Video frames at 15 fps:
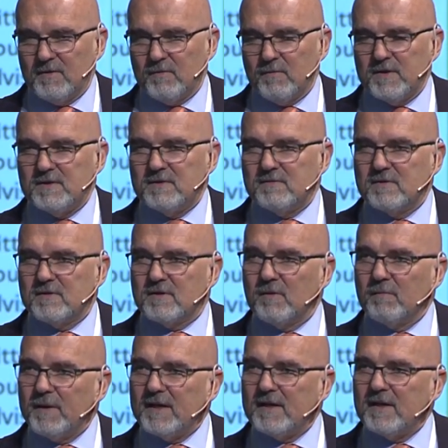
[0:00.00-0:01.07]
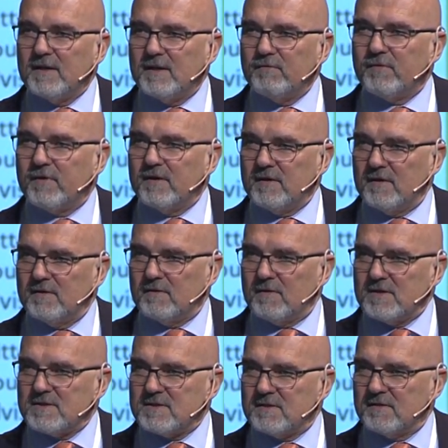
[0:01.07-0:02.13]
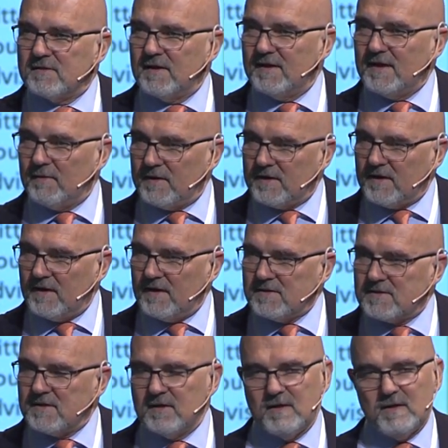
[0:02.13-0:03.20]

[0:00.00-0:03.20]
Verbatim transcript: with completely different interests, in our case